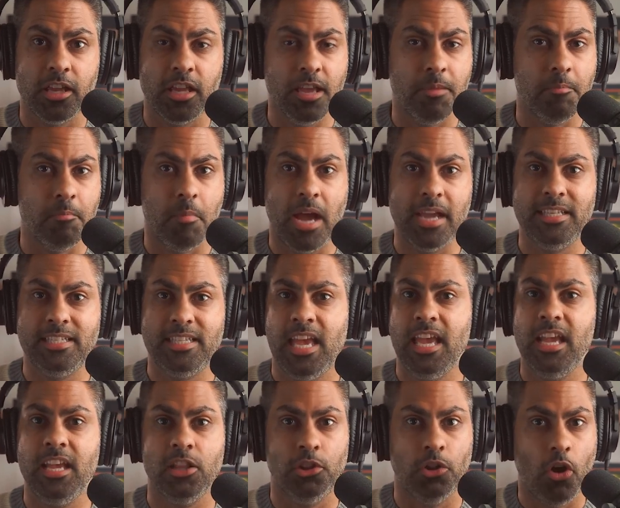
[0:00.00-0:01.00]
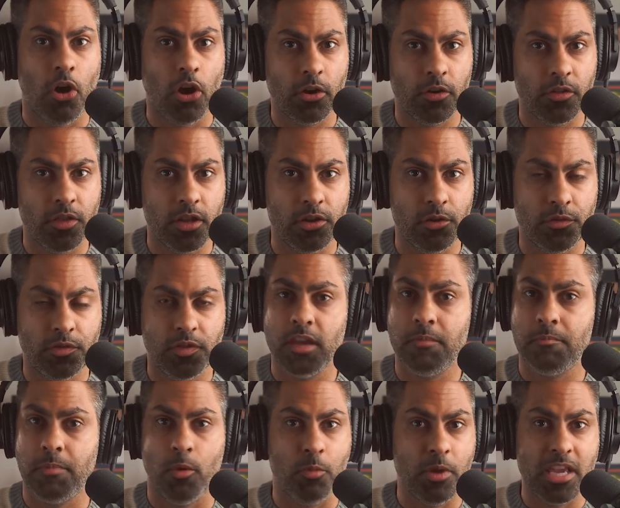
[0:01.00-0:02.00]
It might take longer than you
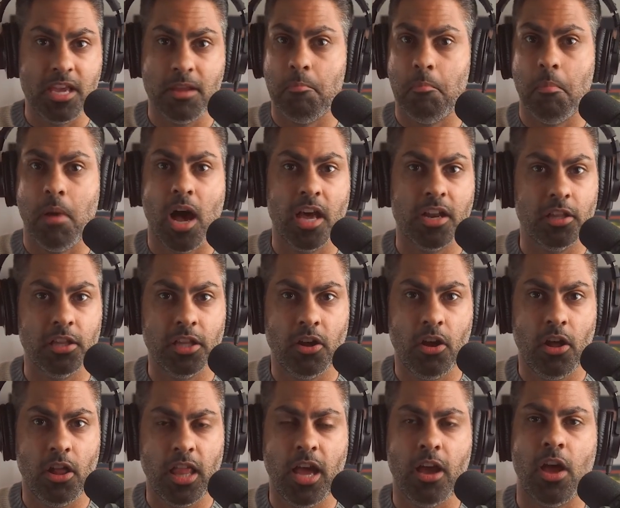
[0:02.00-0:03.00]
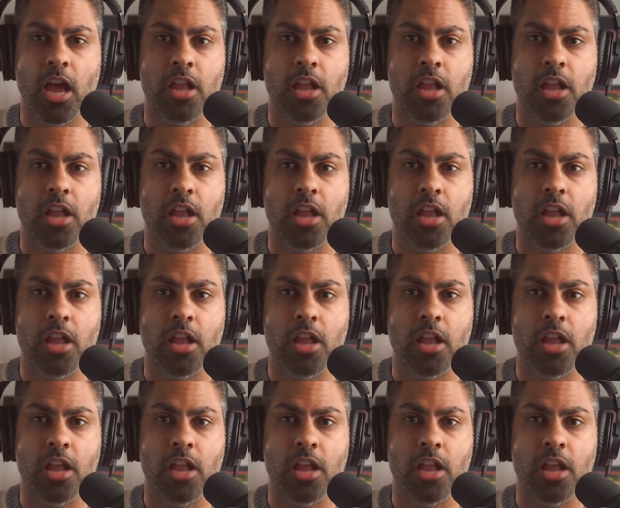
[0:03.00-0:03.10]
think, but we can model it all out.